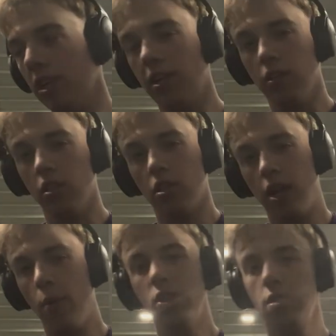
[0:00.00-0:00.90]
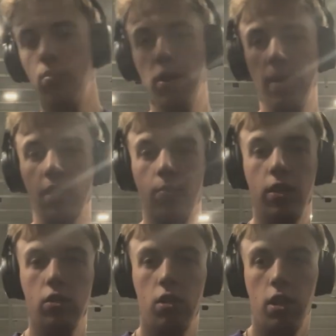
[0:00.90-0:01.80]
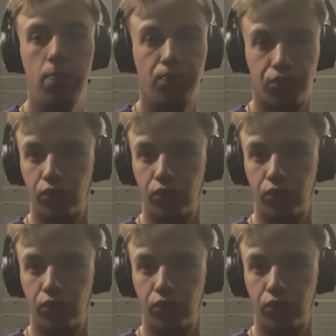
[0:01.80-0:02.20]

ridiculous. I watched them play basketball yesterday.